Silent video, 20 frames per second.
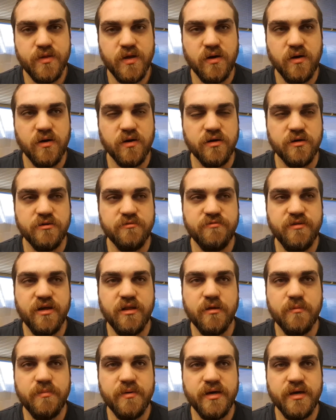are
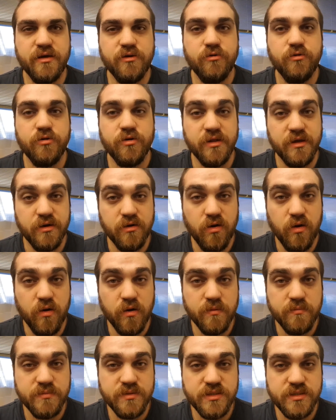developing nuclear
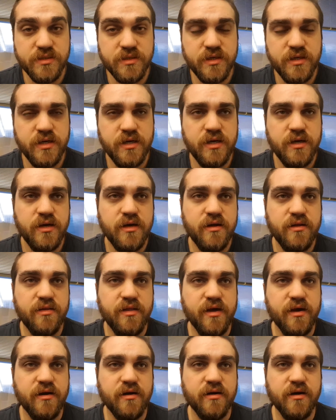arms.
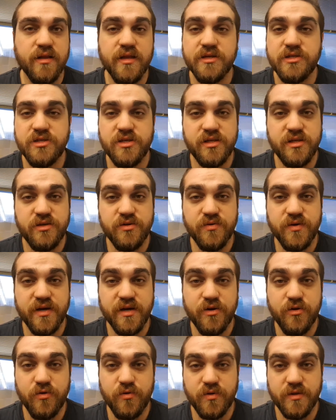They are allegedly doing
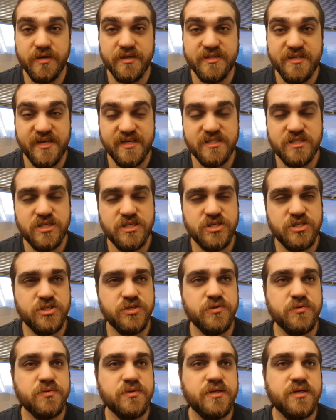a nuclear test
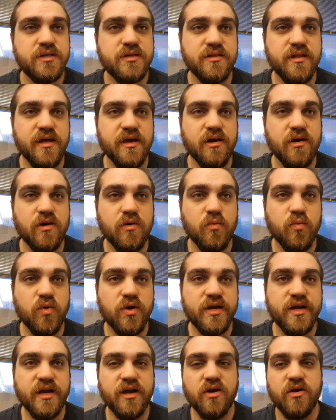soon. They are
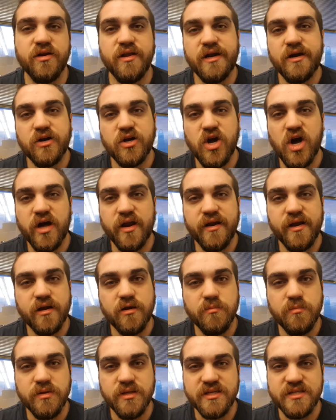working on
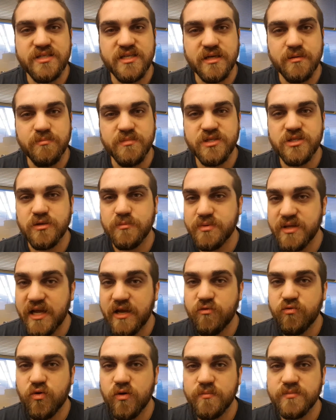intercontinental ballistic missile
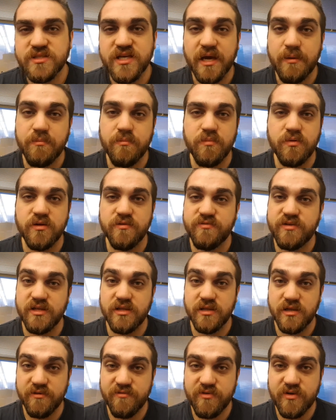platforms capable of
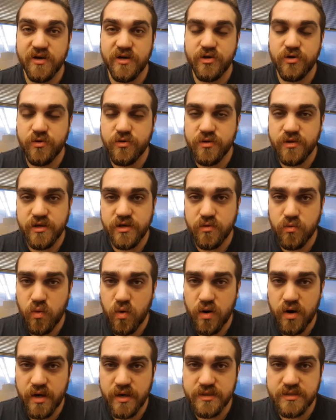delivering nuclear
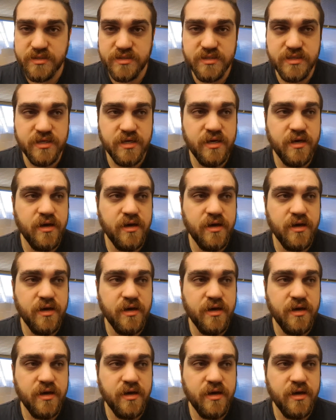warheads,